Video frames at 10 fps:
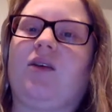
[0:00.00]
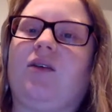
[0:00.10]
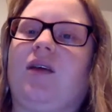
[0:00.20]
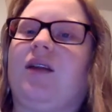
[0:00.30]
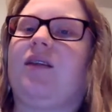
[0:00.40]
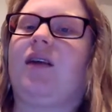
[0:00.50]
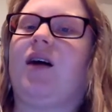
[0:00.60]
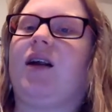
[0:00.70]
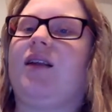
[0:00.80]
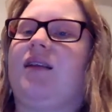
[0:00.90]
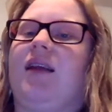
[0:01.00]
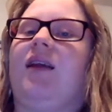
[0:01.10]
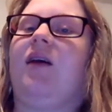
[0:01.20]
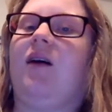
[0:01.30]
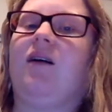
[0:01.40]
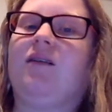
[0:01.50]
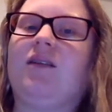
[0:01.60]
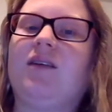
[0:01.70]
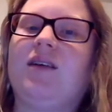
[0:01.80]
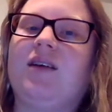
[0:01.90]
that's not seen at all,
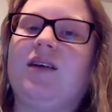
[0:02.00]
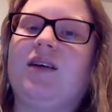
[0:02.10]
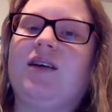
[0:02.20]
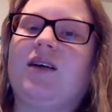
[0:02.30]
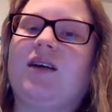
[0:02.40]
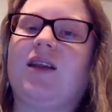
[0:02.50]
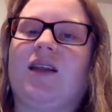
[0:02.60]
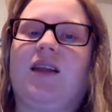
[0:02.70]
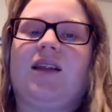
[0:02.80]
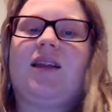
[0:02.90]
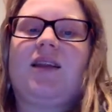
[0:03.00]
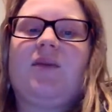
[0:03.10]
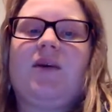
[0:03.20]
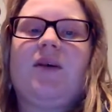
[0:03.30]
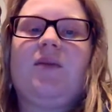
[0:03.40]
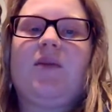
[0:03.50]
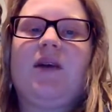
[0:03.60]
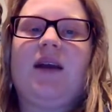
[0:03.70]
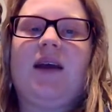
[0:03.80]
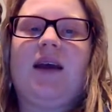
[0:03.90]
because it's more
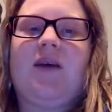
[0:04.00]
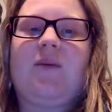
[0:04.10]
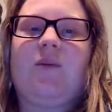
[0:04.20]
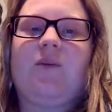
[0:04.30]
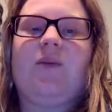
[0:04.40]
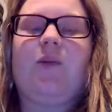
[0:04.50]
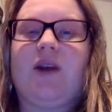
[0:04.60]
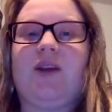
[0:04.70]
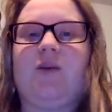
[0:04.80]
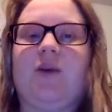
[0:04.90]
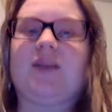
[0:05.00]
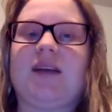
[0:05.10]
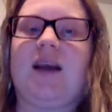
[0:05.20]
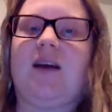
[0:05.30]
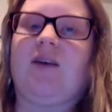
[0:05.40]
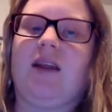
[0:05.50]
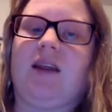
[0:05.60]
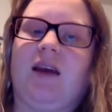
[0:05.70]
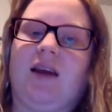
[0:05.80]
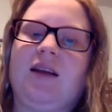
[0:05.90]
like what you were saying already,
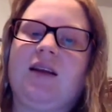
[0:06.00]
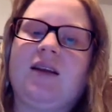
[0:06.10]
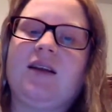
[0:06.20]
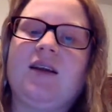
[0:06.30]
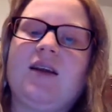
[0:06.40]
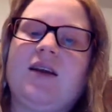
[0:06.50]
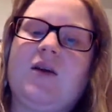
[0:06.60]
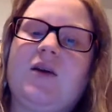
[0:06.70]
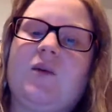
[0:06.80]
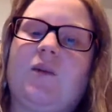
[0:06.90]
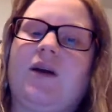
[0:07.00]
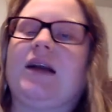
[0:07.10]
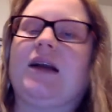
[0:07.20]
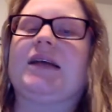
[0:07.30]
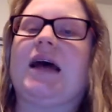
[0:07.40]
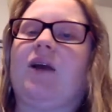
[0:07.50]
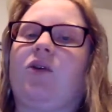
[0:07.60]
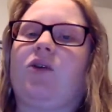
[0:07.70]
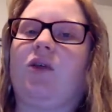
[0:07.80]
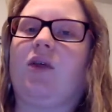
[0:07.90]
that we're entitled
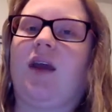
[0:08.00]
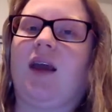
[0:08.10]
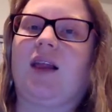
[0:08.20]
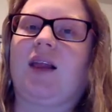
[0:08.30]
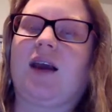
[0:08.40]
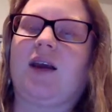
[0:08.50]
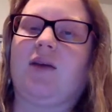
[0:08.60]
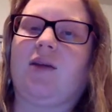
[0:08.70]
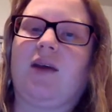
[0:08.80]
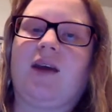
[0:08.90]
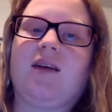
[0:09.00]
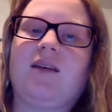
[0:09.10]
to things kind of thing.